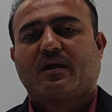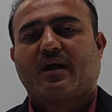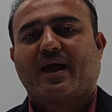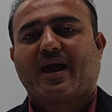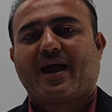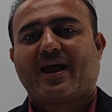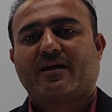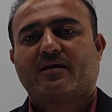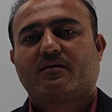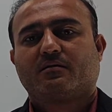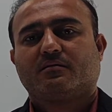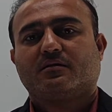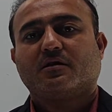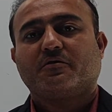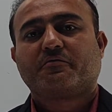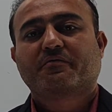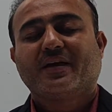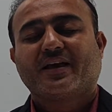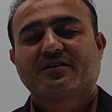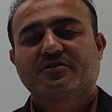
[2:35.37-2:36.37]
and the
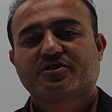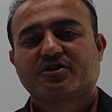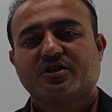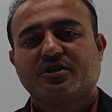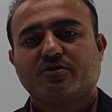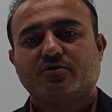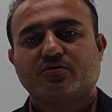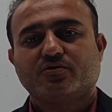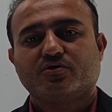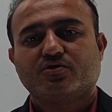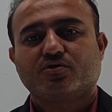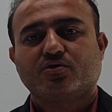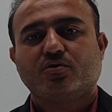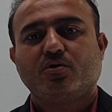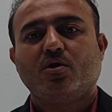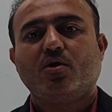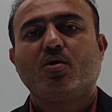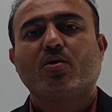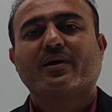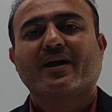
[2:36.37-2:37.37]
way she used to
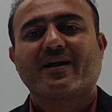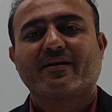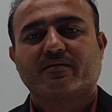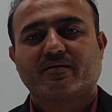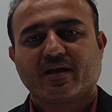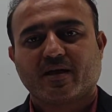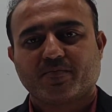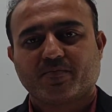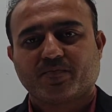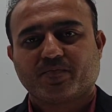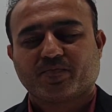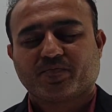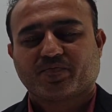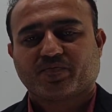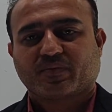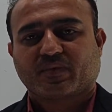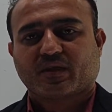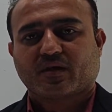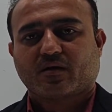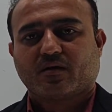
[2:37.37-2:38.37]
look at
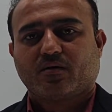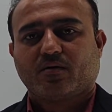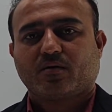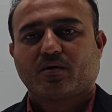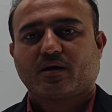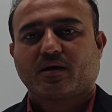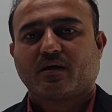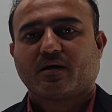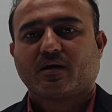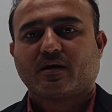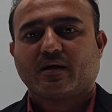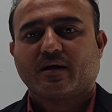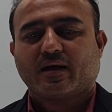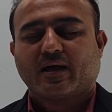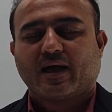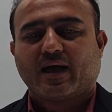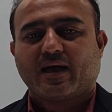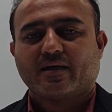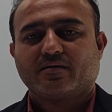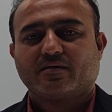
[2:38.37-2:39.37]
them, okay,
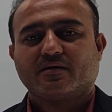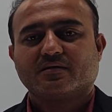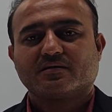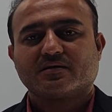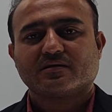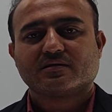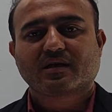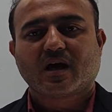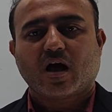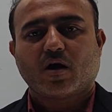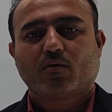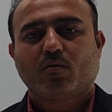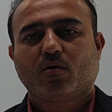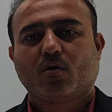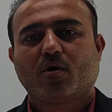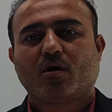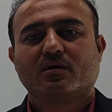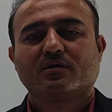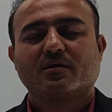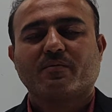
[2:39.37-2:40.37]
and this is how
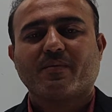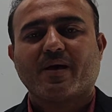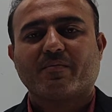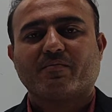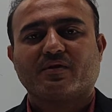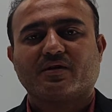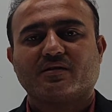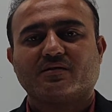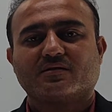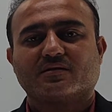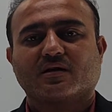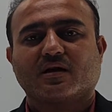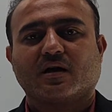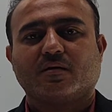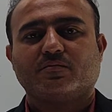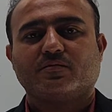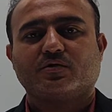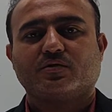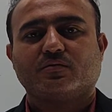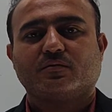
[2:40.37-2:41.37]
all the memories
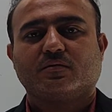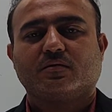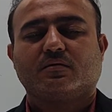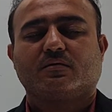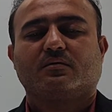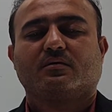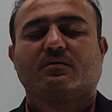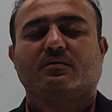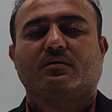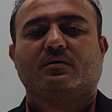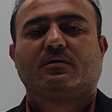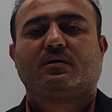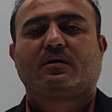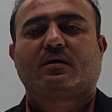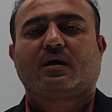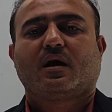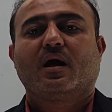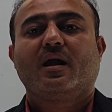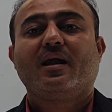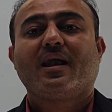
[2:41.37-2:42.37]
come
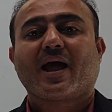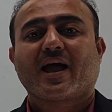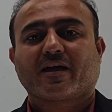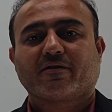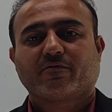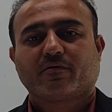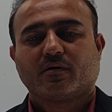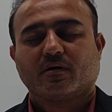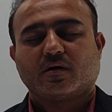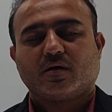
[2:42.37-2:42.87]
alive,